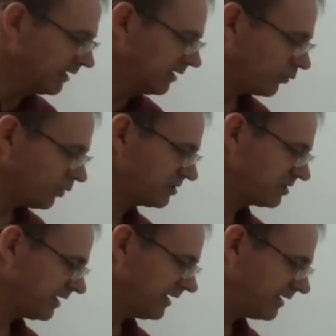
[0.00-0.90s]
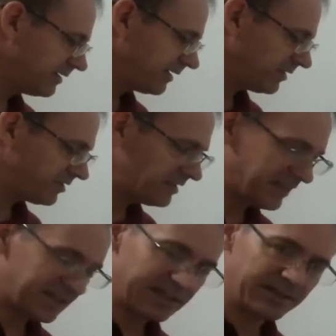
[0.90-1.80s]
which again is
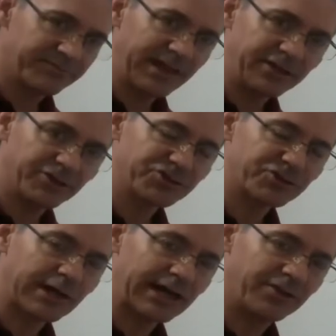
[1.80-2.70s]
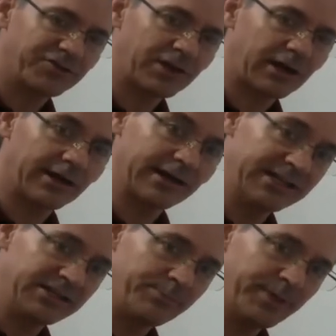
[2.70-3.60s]
indicative that your trials are
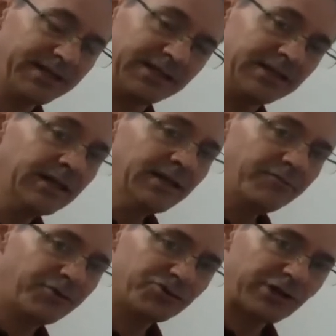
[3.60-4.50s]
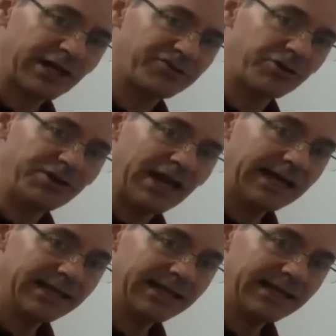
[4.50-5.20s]
independent. If your trials are not